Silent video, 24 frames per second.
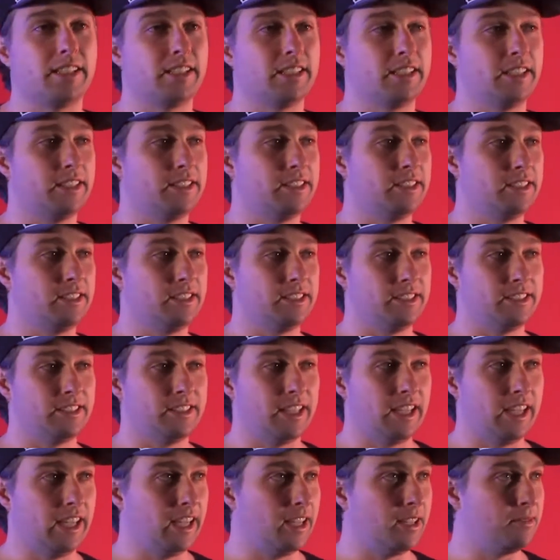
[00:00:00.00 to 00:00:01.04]
This is
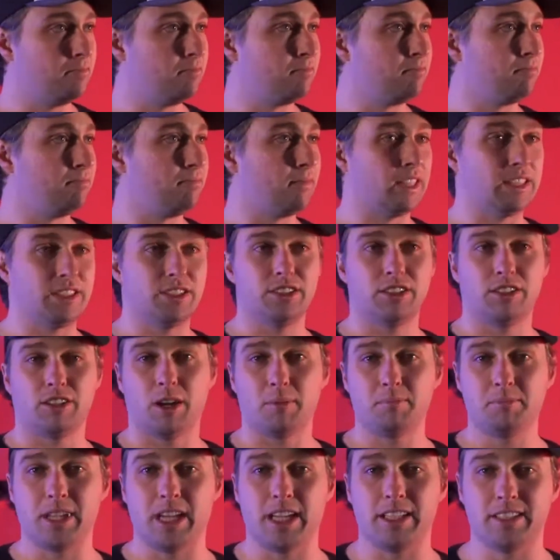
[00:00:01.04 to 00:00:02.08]
our
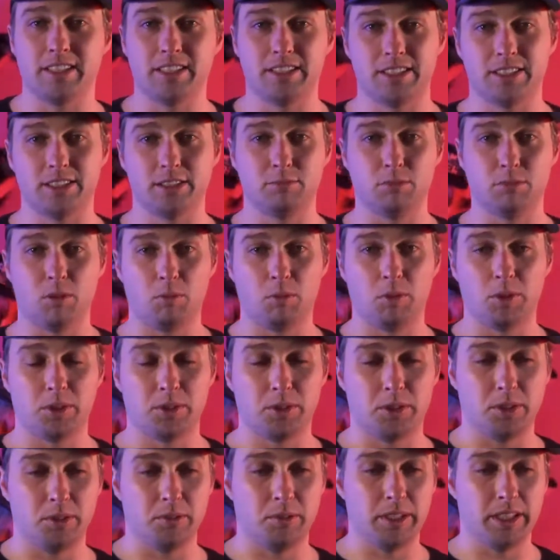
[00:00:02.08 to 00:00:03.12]
update. This is what we're
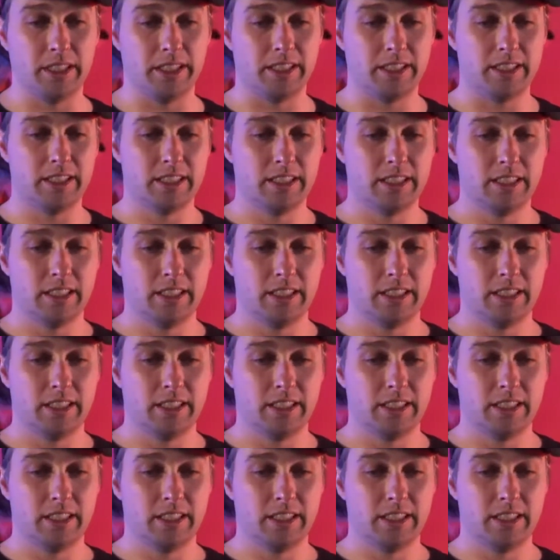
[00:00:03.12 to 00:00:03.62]
doing.